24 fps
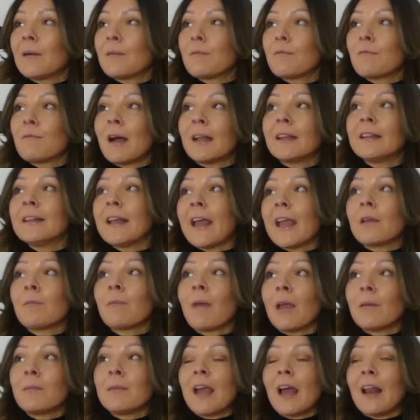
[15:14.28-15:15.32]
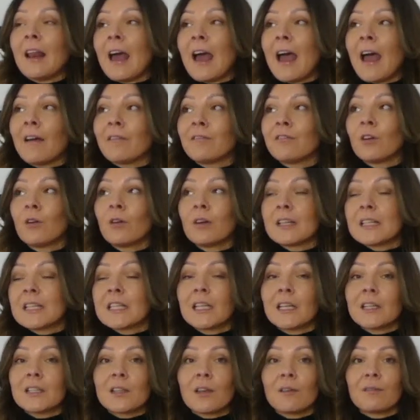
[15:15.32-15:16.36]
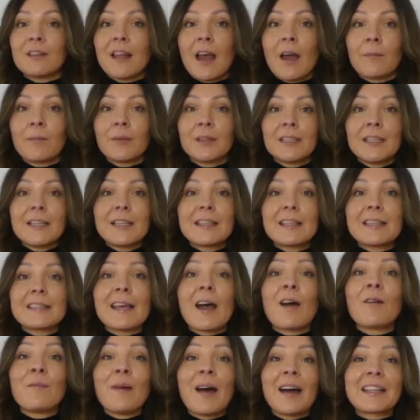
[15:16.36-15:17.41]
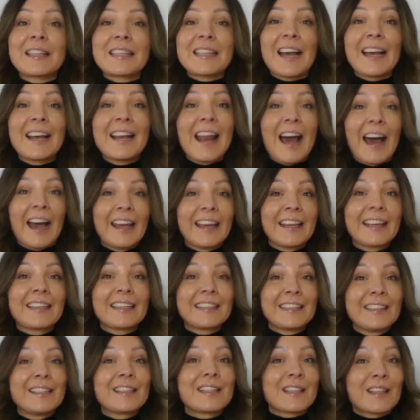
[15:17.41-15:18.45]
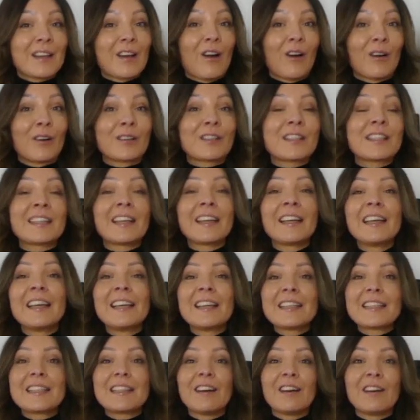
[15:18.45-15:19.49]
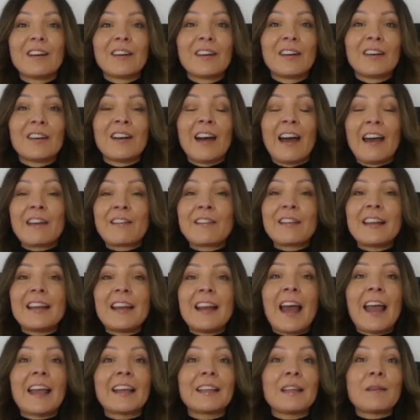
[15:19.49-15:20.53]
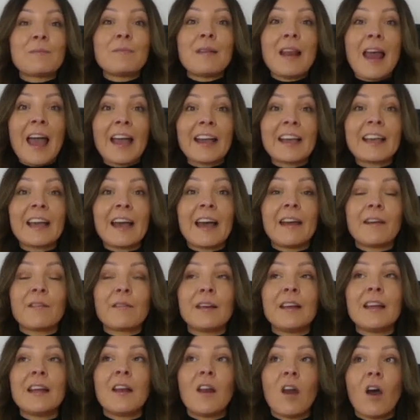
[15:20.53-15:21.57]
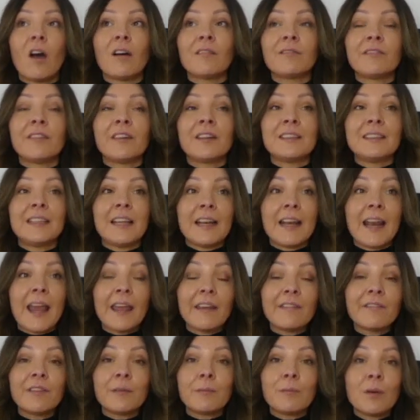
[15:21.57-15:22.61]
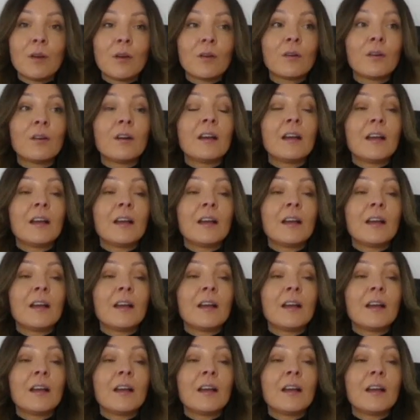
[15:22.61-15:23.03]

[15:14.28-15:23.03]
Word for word: one day maybe I'll have all six of them. This is how much I like this coat. So I really like the black, I really love the navy blue,